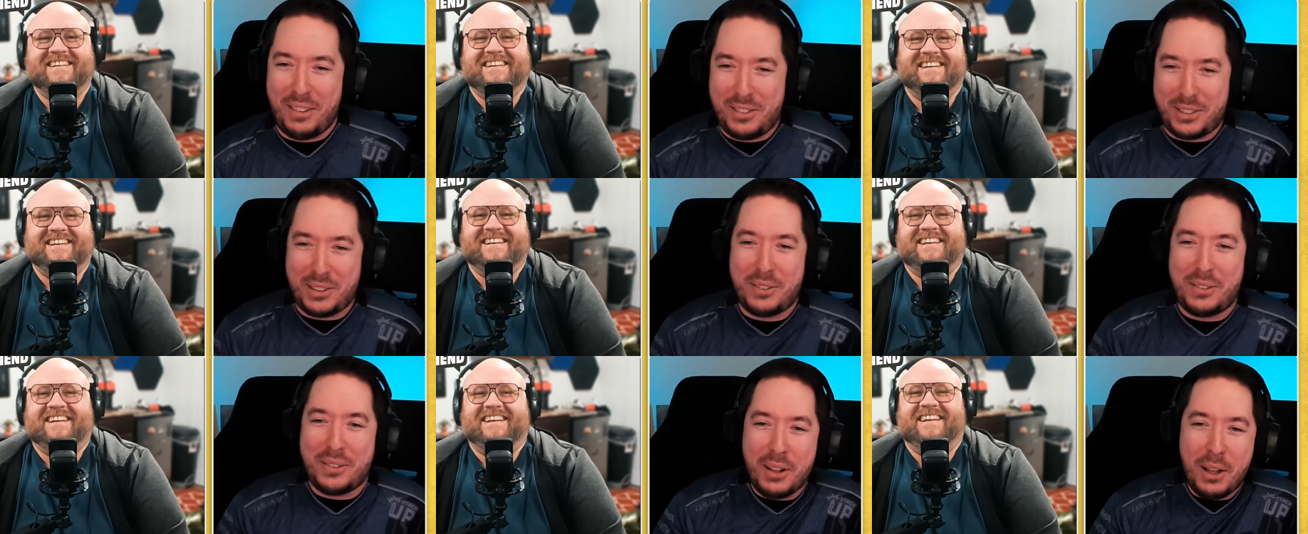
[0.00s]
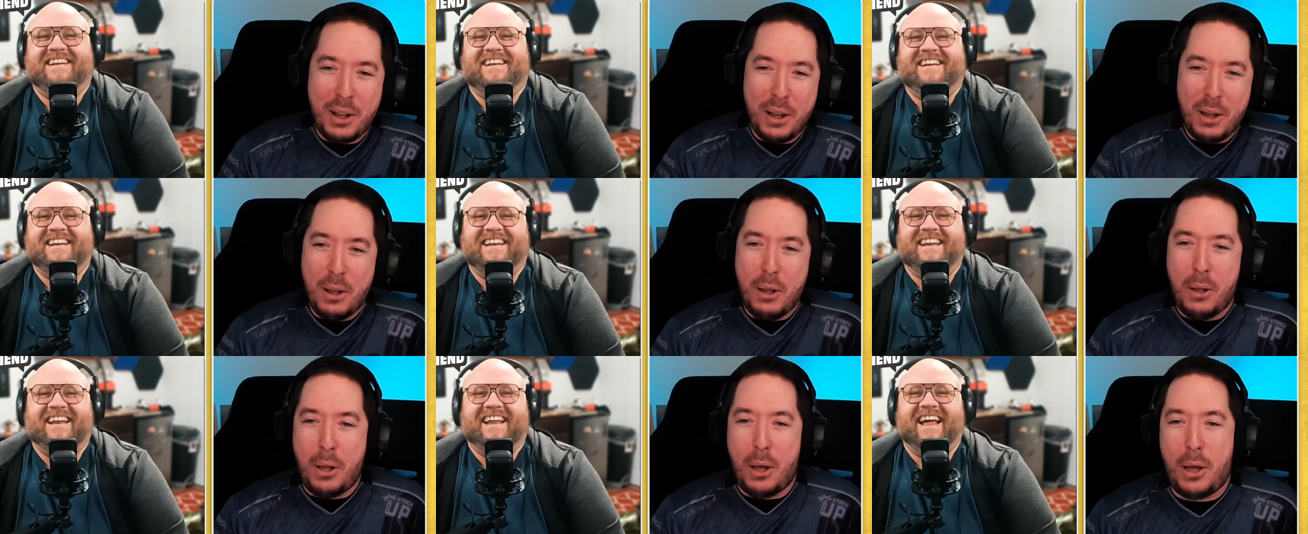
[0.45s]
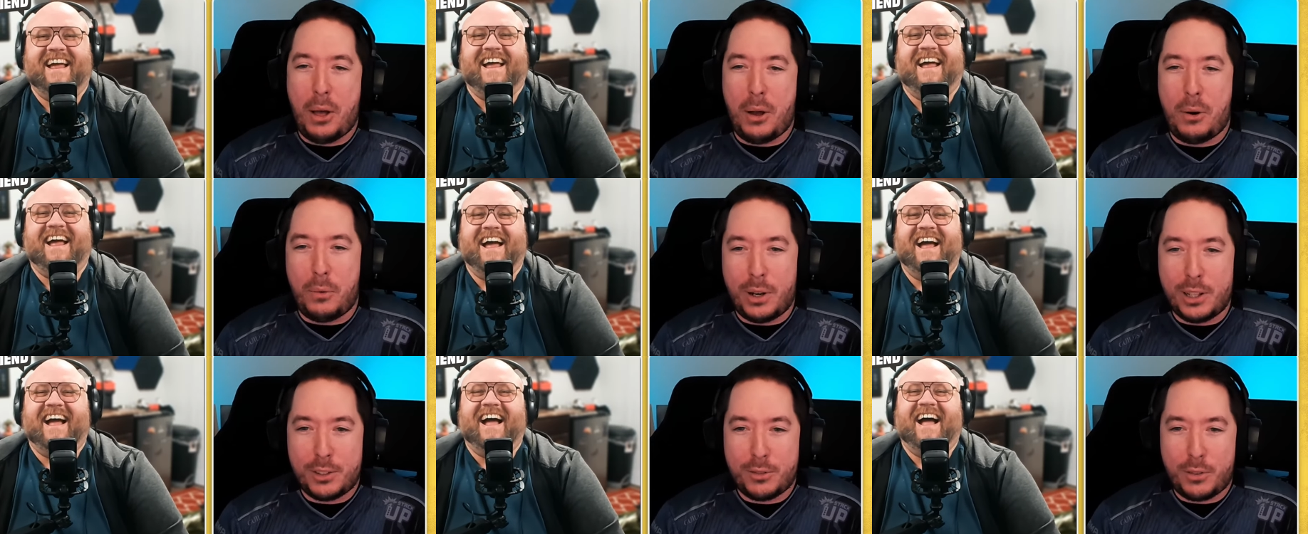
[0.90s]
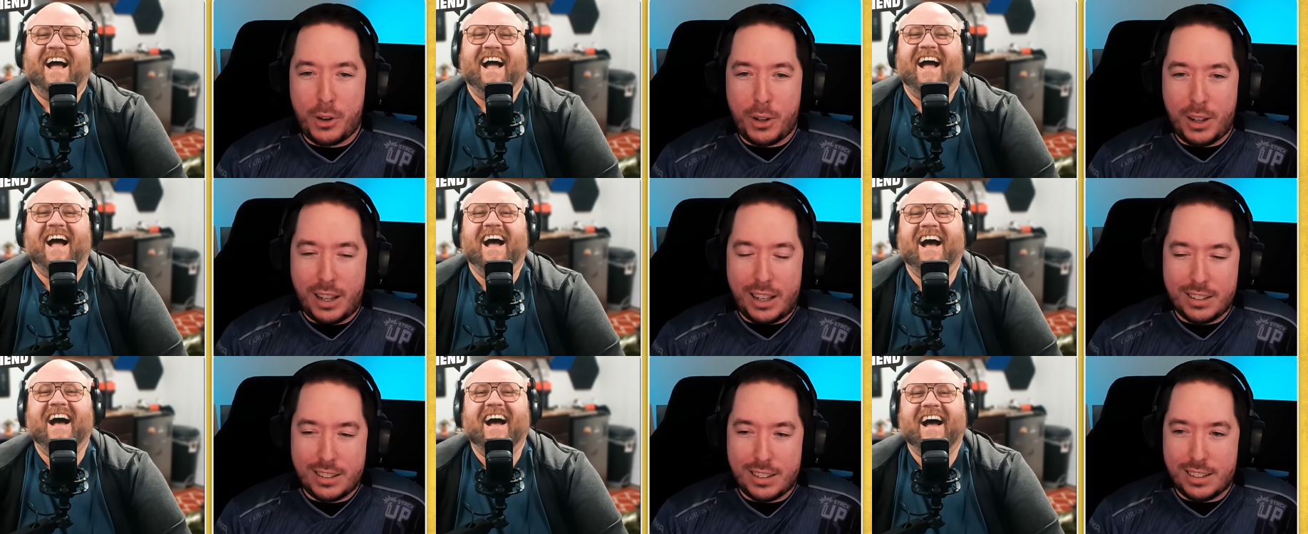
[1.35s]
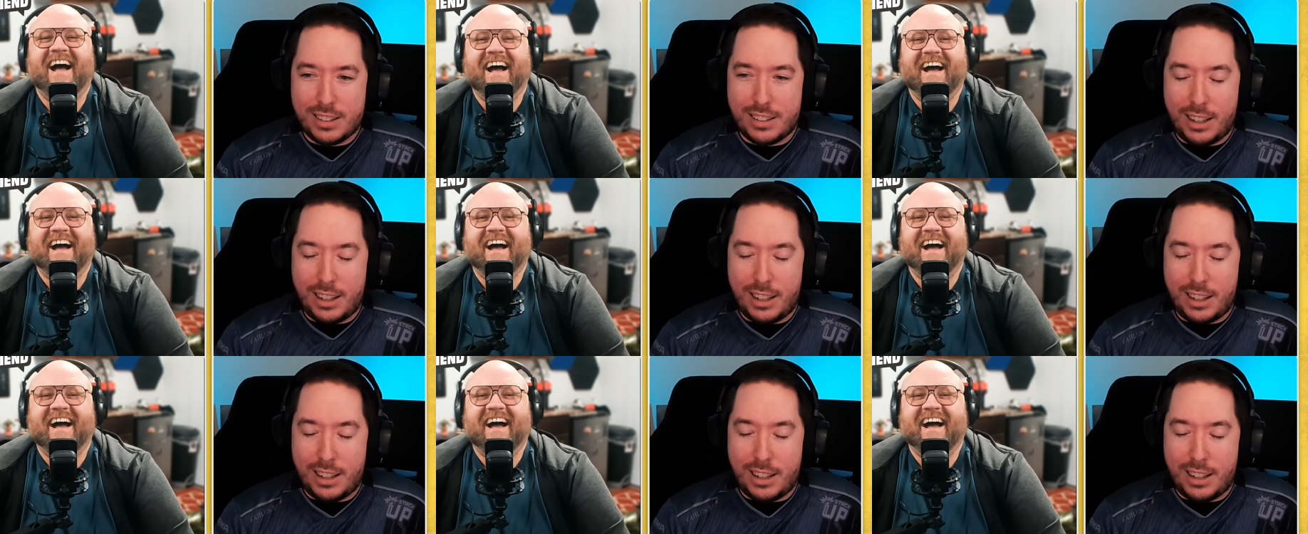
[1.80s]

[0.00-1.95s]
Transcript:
Speaker 1: so uh, Westfall has a,